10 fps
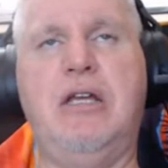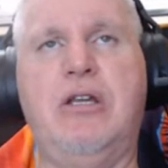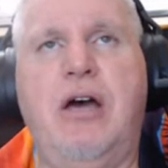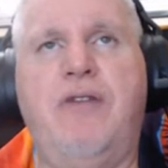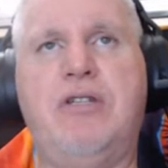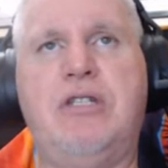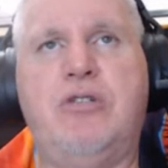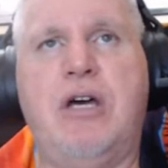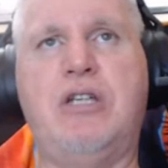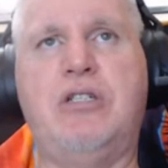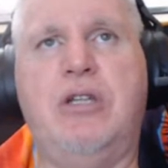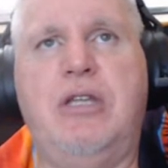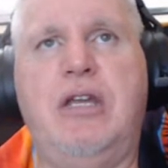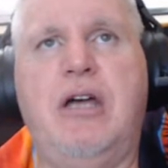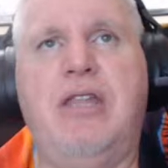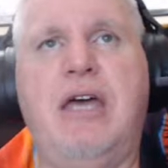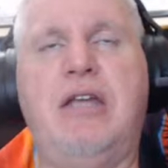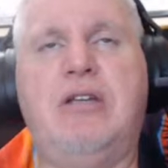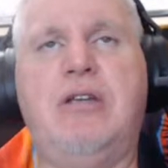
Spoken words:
and obviously tries to lean on that